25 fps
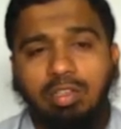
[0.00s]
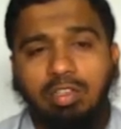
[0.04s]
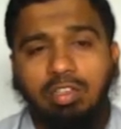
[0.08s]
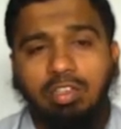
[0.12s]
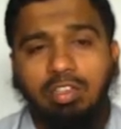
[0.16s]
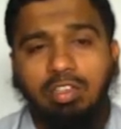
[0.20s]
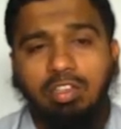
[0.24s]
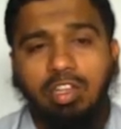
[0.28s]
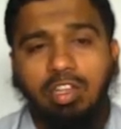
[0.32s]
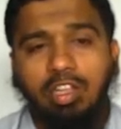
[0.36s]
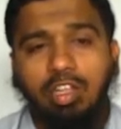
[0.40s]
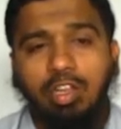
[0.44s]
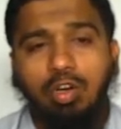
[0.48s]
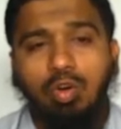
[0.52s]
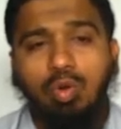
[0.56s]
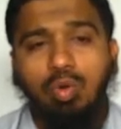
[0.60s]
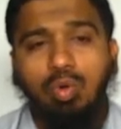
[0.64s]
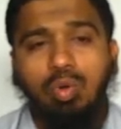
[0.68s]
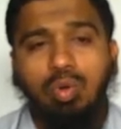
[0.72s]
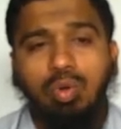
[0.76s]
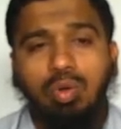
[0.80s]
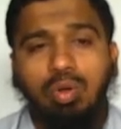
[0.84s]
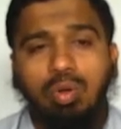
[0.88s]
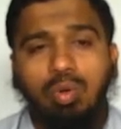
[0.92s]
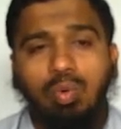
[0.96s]

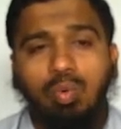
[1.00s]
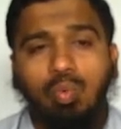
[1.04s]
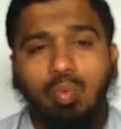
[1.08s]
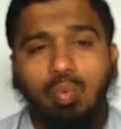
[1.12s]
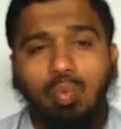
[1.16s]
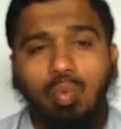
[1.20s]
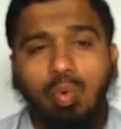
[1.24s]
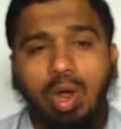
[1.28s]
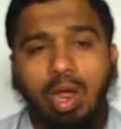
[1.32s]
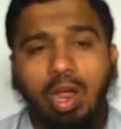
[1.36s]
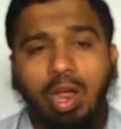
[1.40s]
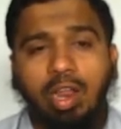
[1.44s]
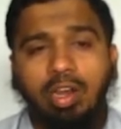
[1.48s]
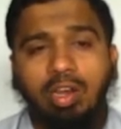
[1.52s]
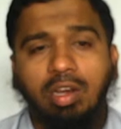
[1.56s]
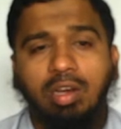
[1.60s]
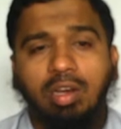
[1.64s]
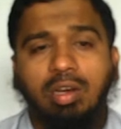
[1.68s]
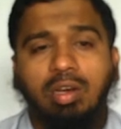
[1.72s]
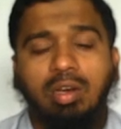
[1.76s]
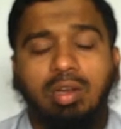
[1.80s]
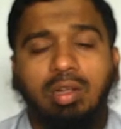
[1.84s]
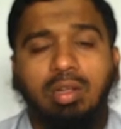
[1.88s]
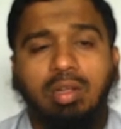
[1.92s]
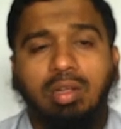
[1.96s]
0 1
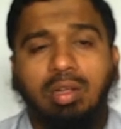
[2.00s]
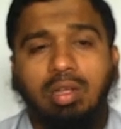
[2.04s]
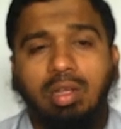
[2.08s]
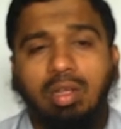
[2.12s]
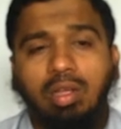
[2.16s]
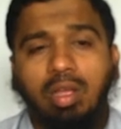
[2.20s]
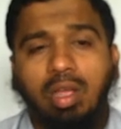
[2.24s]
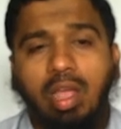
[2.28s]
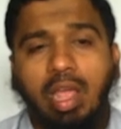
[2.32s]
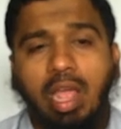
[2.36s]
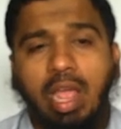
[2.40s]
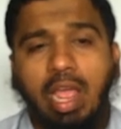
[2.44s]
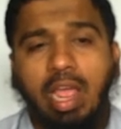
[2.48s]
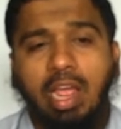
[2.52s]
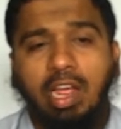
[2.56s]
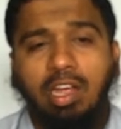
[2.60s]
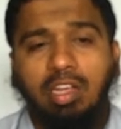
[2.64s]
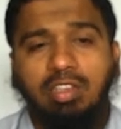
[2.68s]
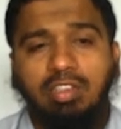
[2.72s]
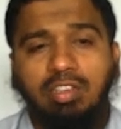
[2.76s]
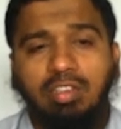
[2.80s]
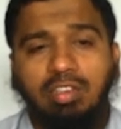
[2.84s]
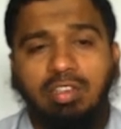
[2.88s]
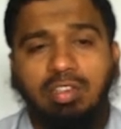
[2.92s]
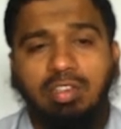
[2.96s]

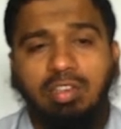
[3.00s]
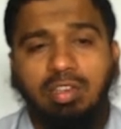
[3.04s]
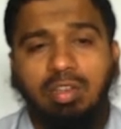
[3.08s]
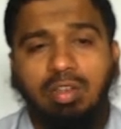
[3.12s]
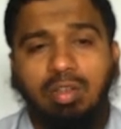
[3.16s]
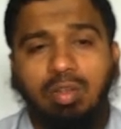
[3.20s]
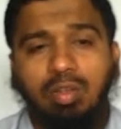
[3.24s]
X